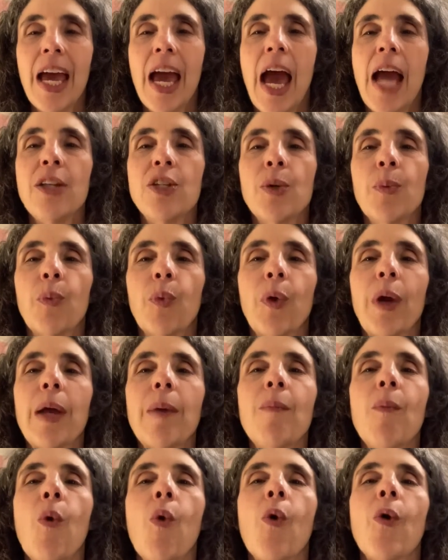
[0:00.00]
and to
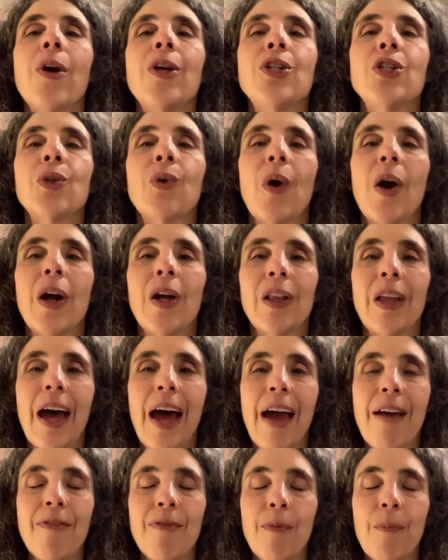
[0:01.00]
bring more into our
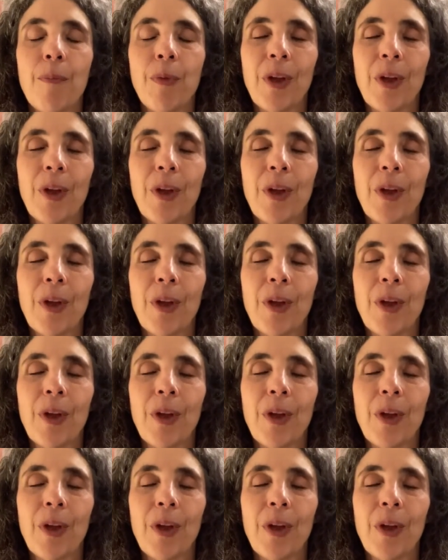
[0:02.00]
life